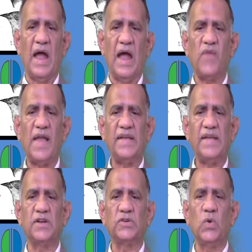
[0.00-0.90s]
And
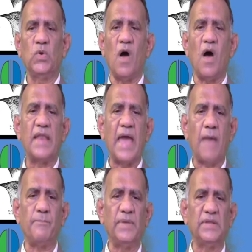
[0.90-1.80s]
flies that grew on
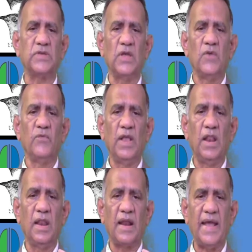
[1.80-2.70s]
apples
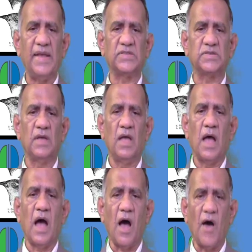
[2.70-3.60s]
will raise
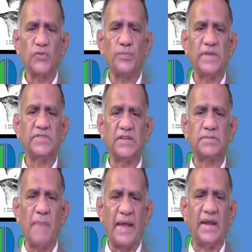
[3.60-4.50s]
offspring, that
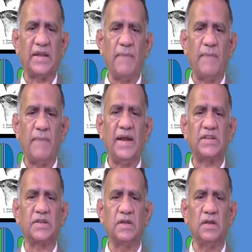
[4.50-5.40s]
is maggot.
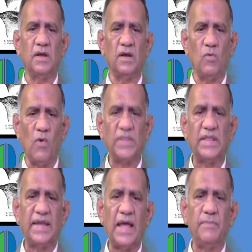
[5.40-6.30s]
Maggot
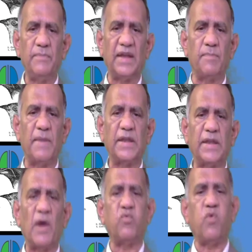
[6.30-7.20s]
over the time get
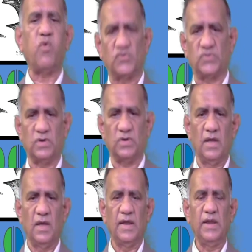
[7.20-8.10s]
metamorphosed
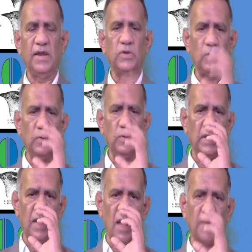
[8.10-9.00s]
into
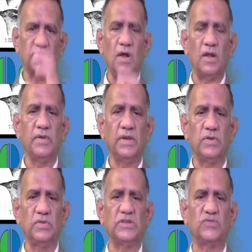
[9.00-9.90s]
the hawthorn,
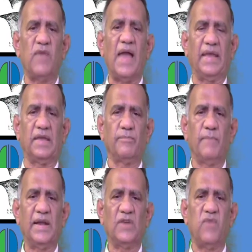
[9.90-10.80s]
into this fly,
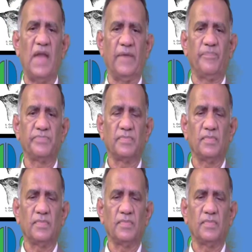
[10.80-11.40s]
maggot fly.